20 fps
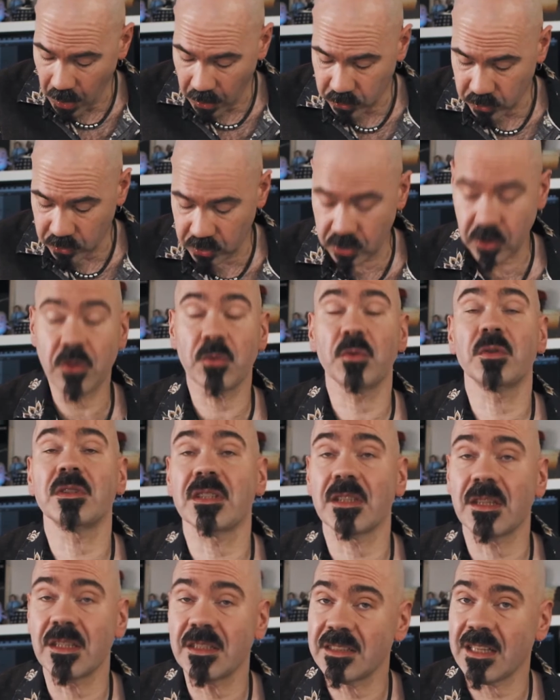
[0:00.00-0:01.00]
due to
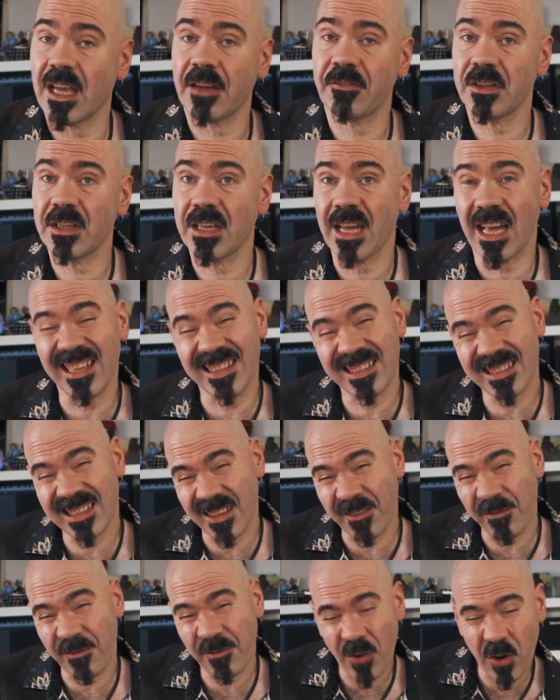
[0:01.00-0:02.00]
the 7K, to the
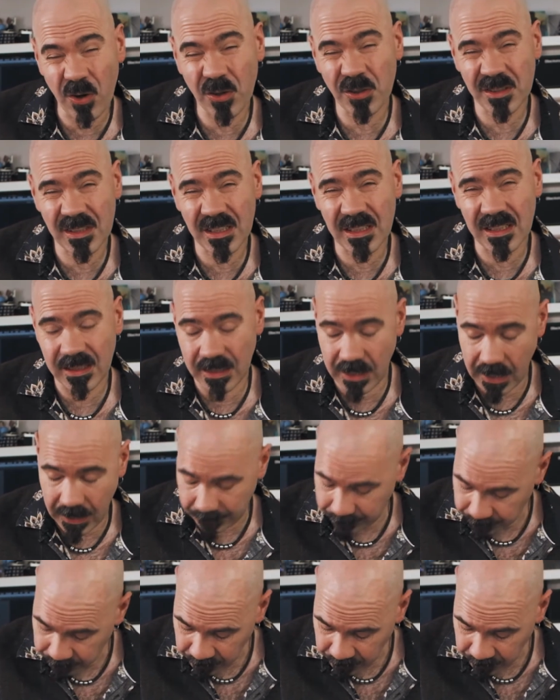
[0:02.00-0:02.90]
14K.